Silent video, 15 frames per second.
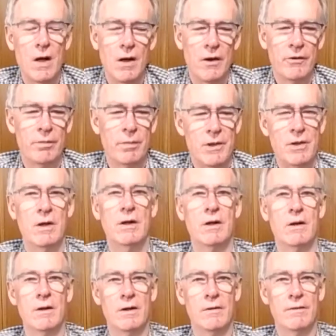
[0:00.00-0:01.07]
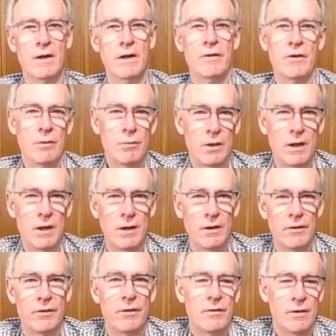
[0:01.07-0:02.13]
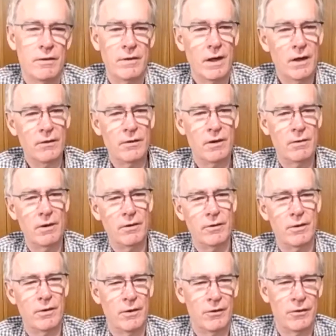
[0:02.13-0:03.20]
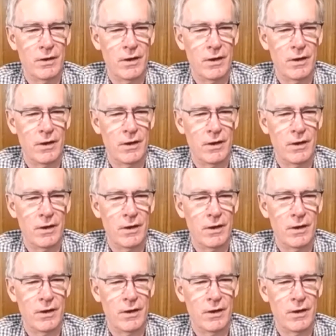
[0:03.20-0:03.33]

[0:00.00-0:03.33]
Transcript: especially on the fancy wine lists of the fancy restaurants.